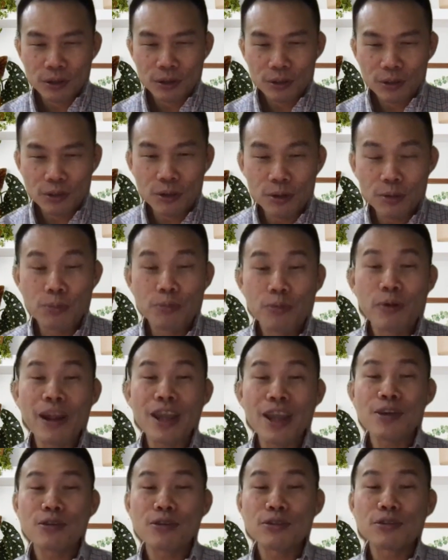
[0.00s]
to bring
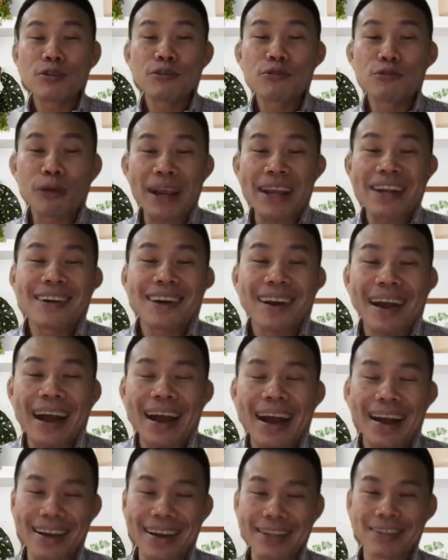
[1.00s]
you to greater
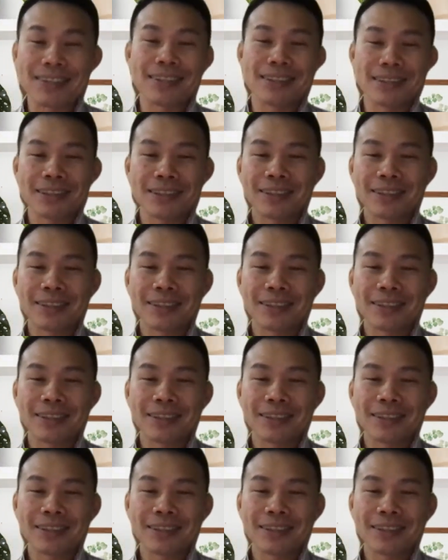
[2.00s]
heights.